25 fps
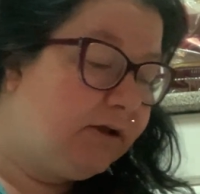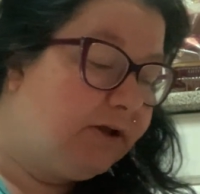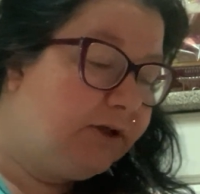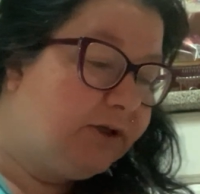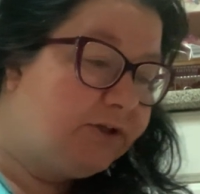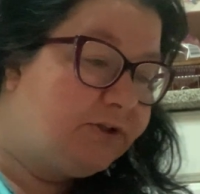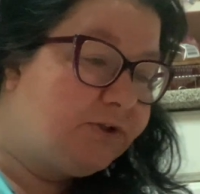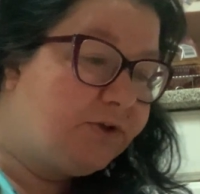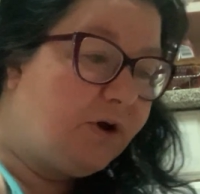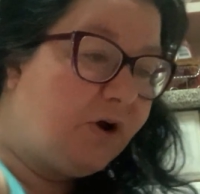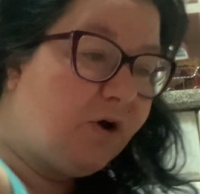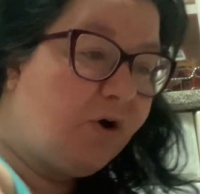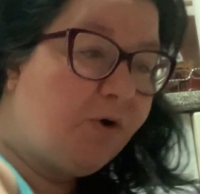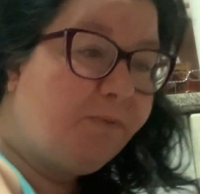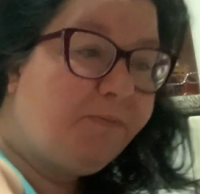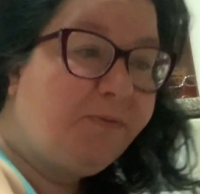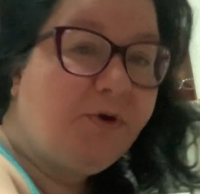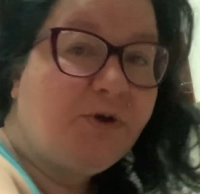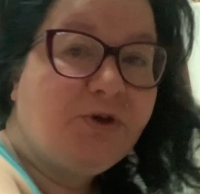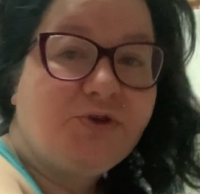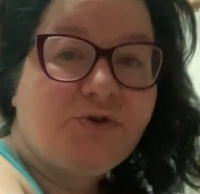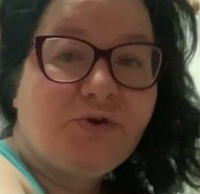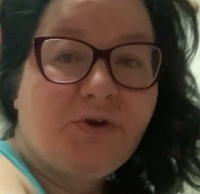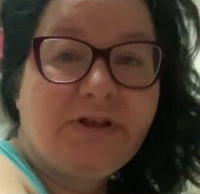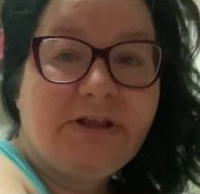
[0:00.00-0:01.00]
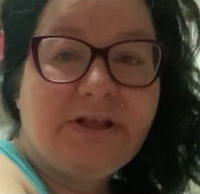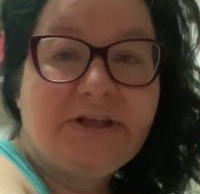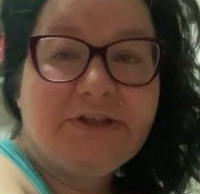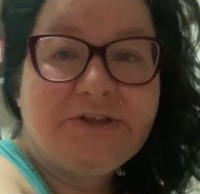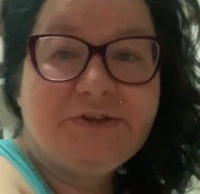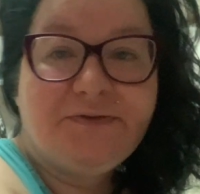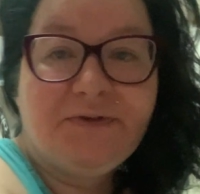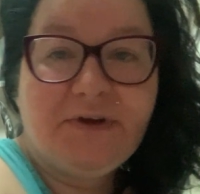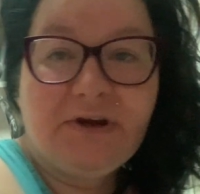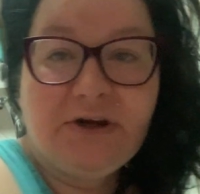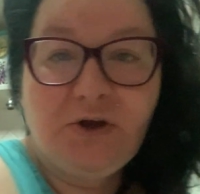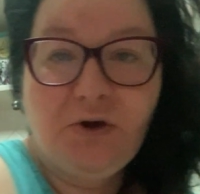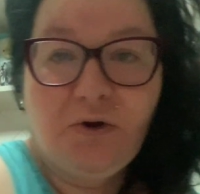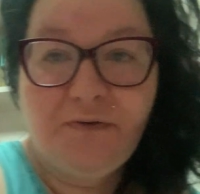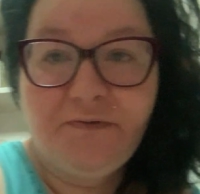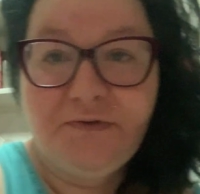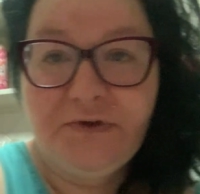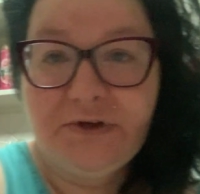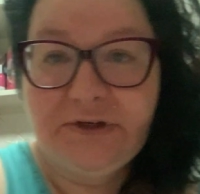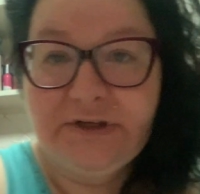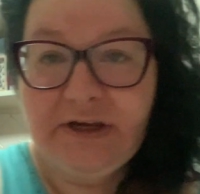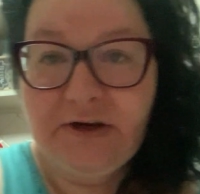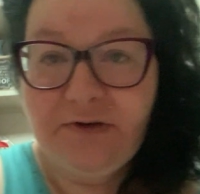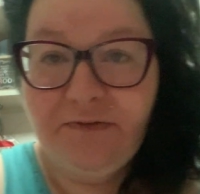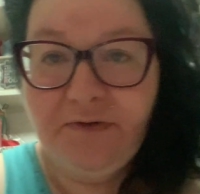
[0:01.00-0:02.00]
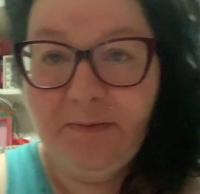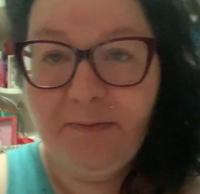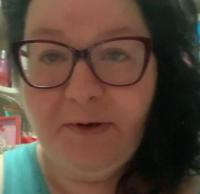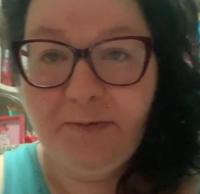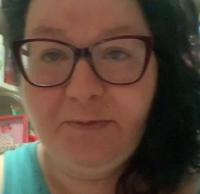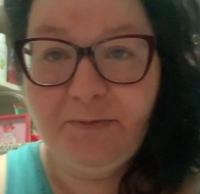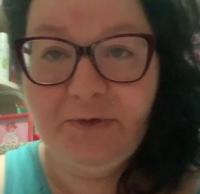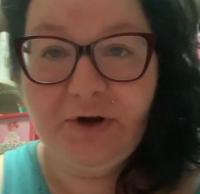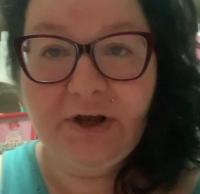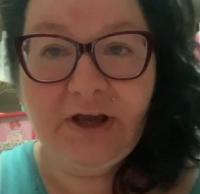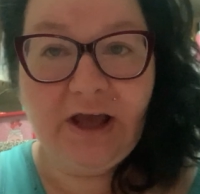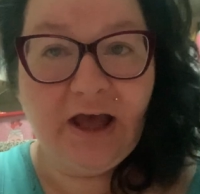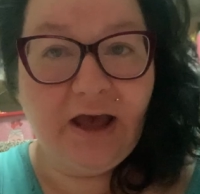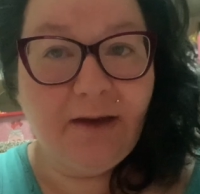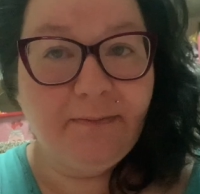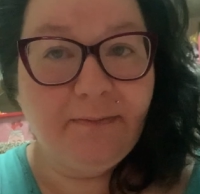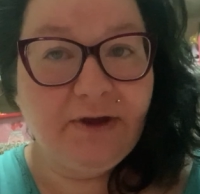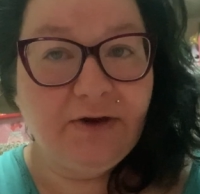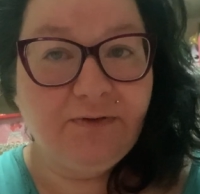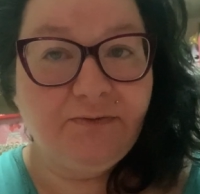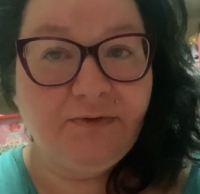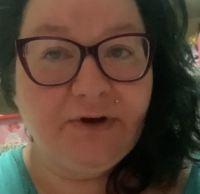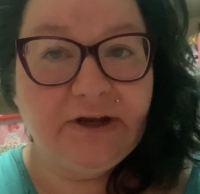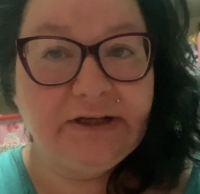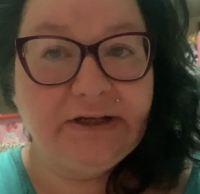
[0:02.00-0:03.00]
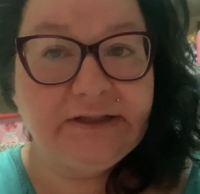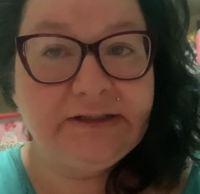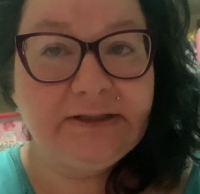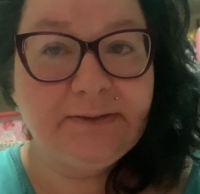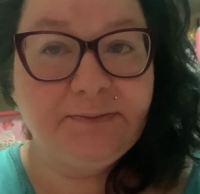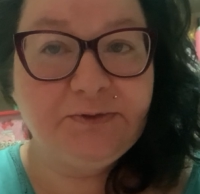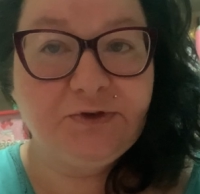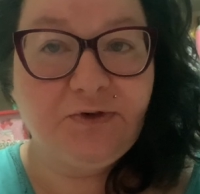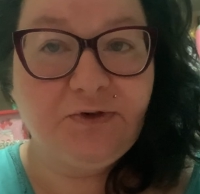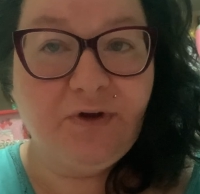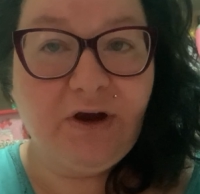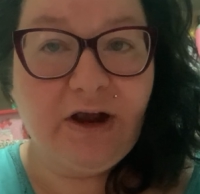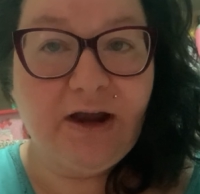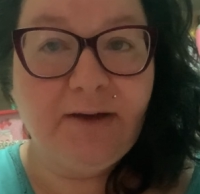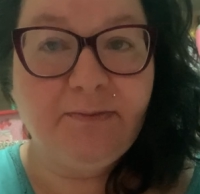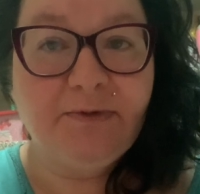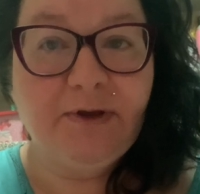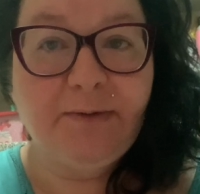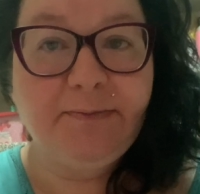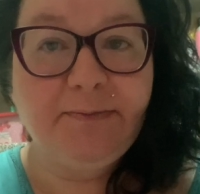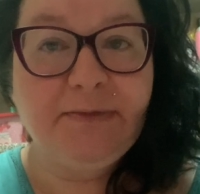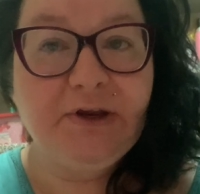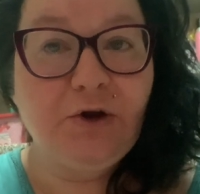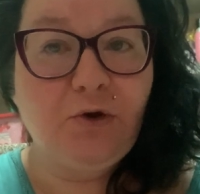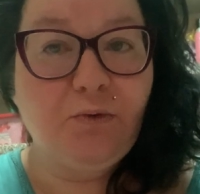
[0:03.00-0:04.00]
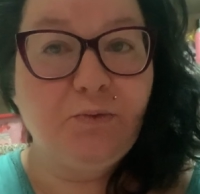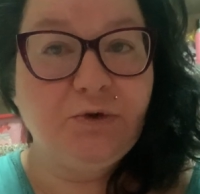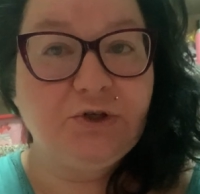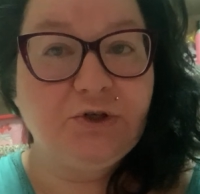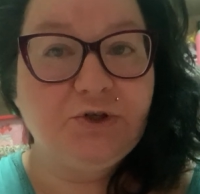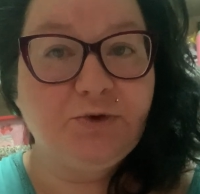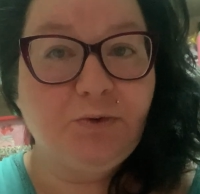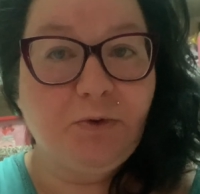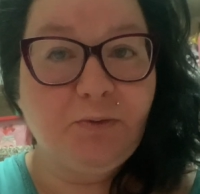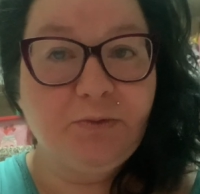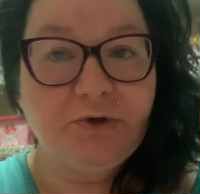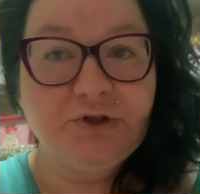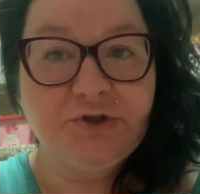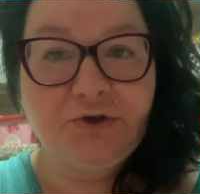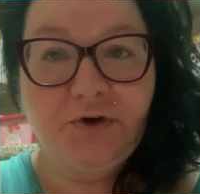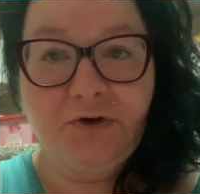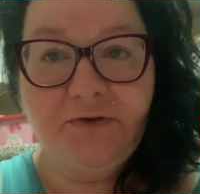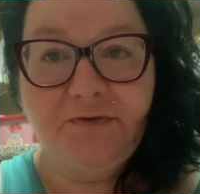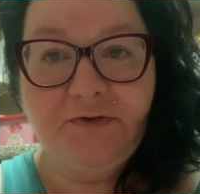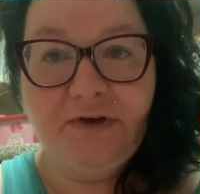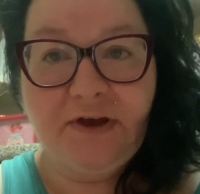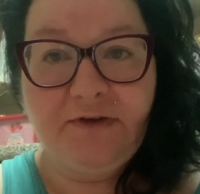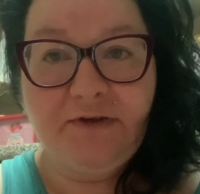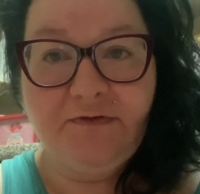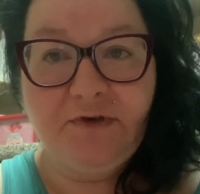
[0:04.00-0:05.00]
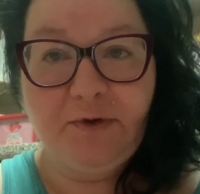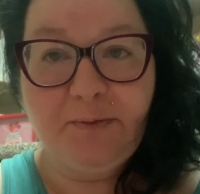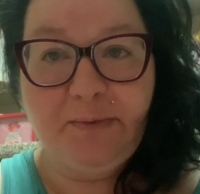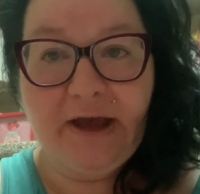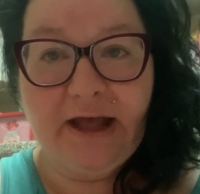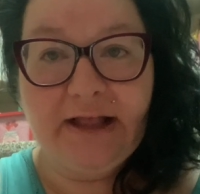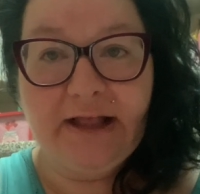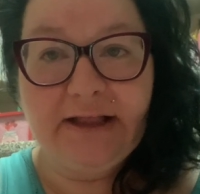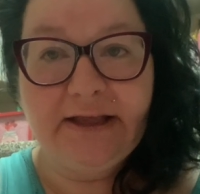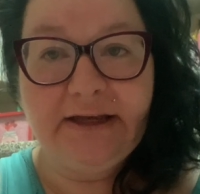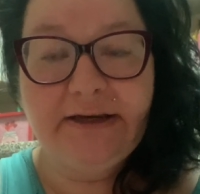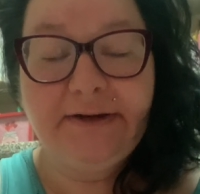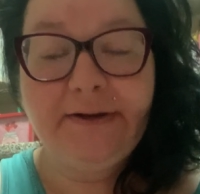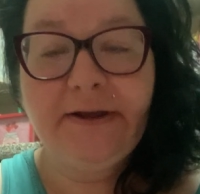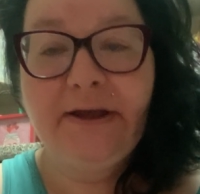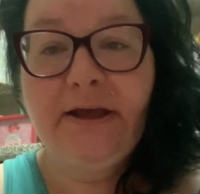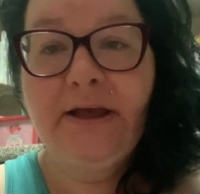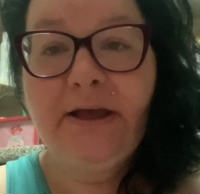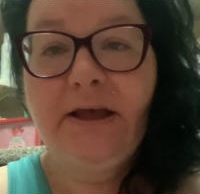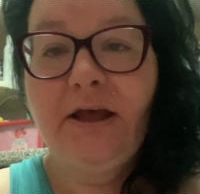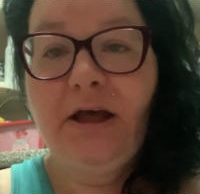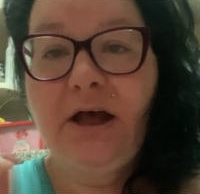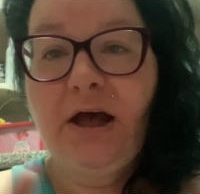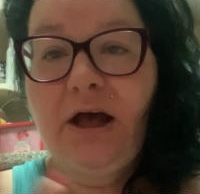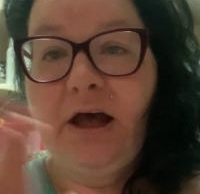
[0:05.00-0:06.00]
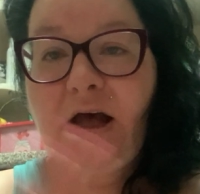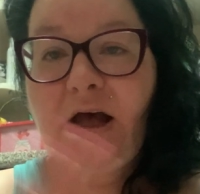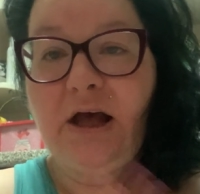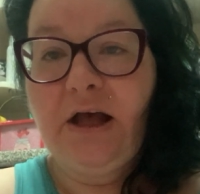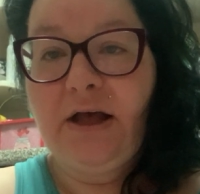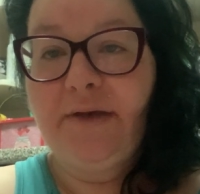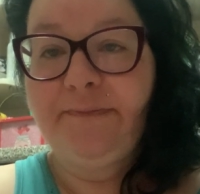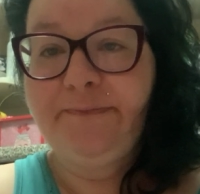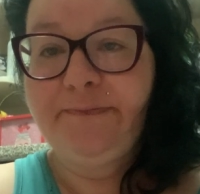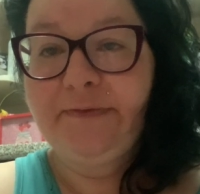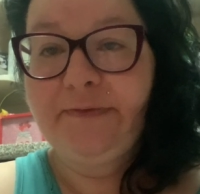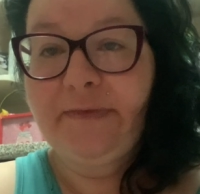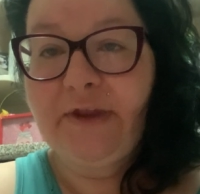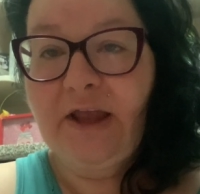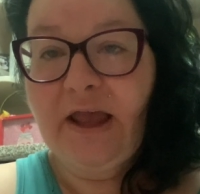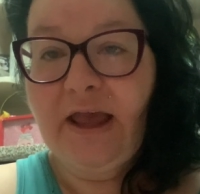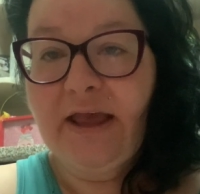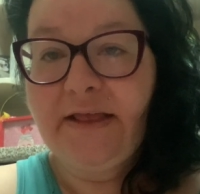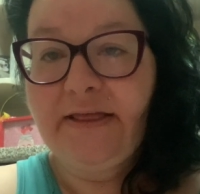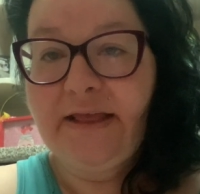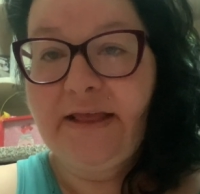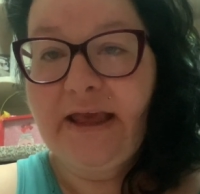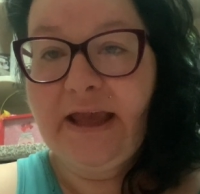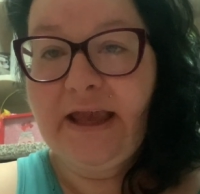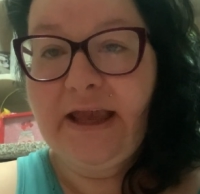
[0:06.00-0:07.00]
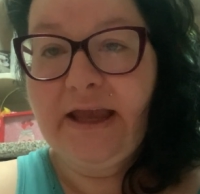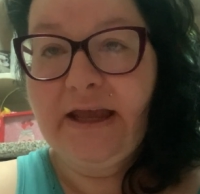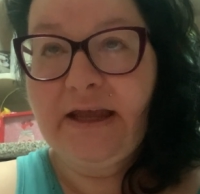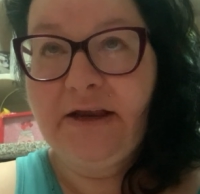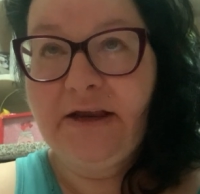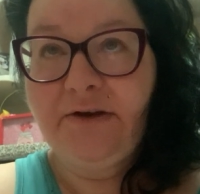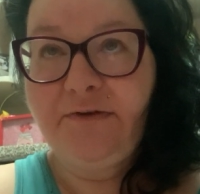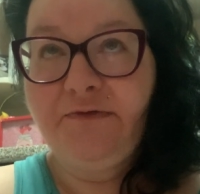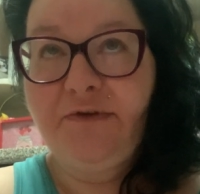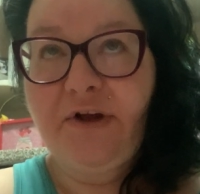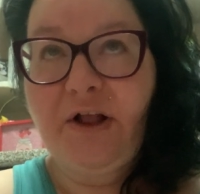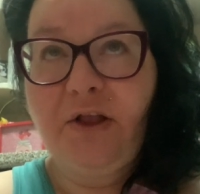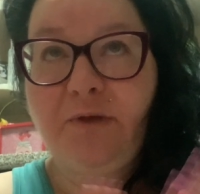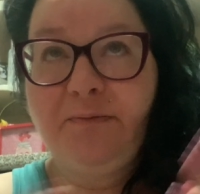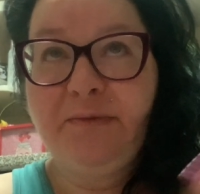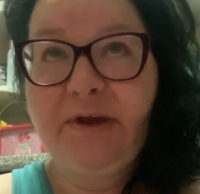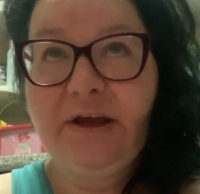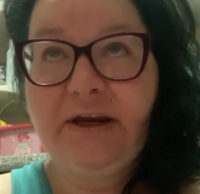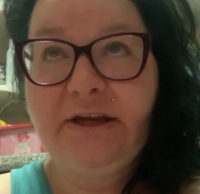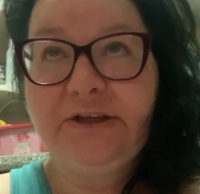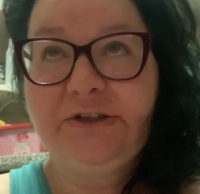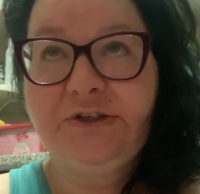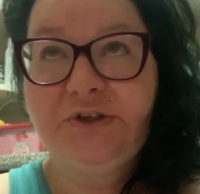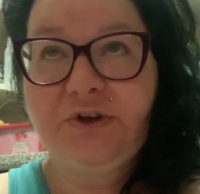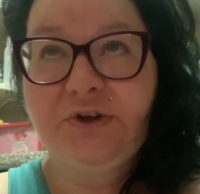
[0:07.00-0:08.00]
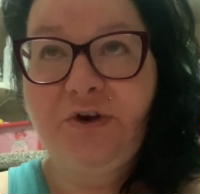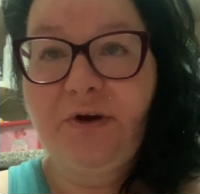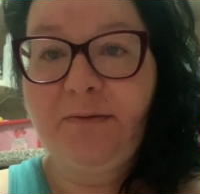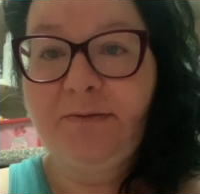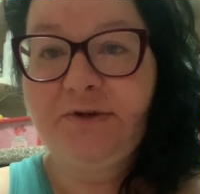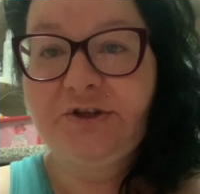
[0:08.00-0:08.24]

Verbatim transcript: So I hope you enjoyed this video. If you did, remember to comment, rate, subscribe. Let me know which one was your favorite palette. Um, and then follow me on Instagram